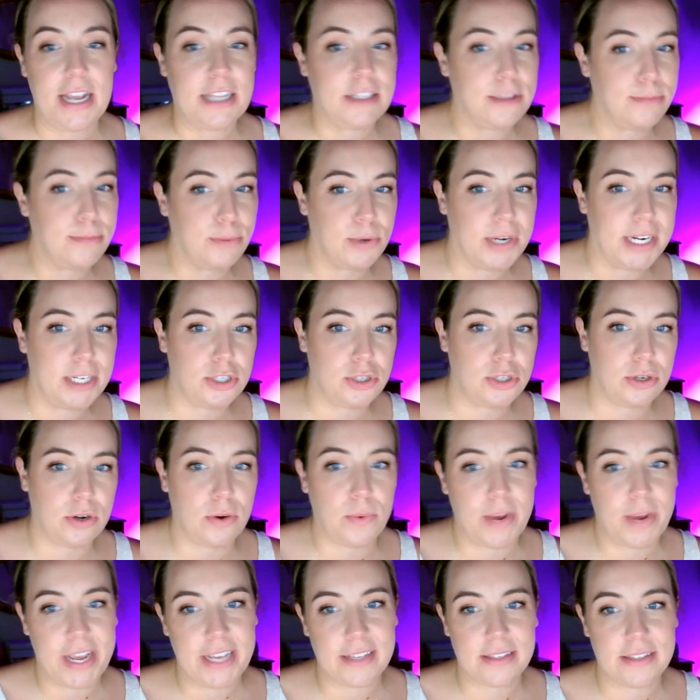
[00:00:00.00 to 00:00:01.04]

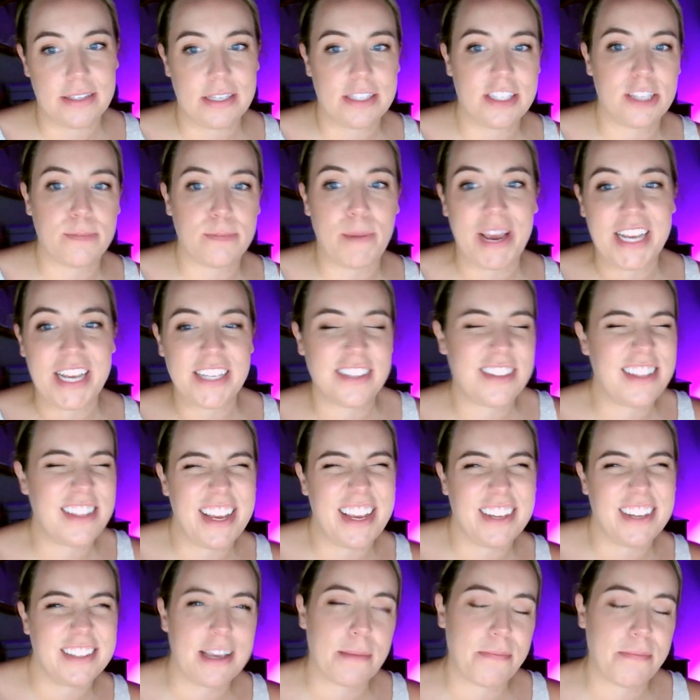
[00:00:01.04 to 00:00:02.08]
inspirational ways to spice
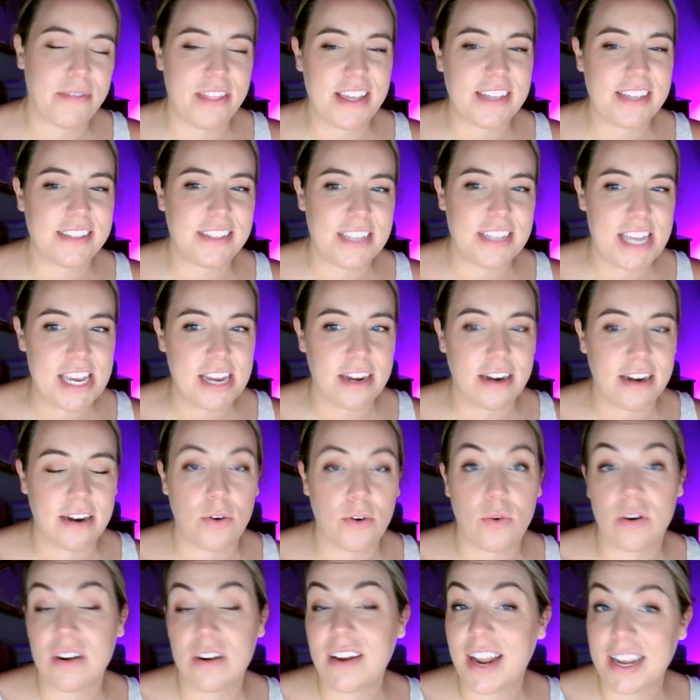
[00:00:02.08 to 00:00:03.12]
things up this year
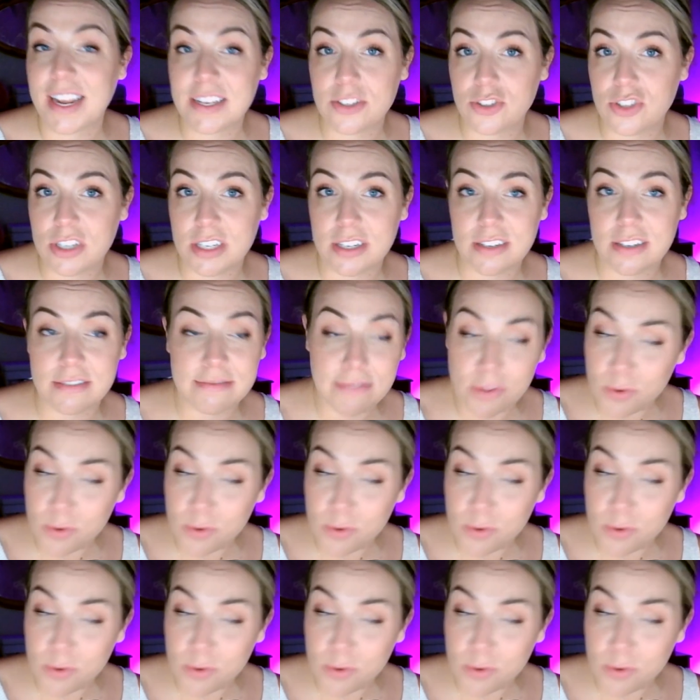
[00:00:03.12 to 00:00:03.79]
or next year